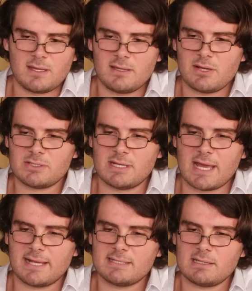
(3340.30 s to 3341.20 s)
there's an
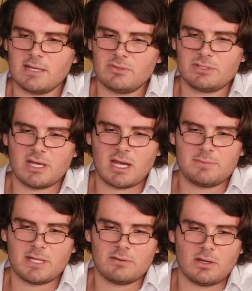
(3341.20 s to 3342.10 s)
exit-level job down the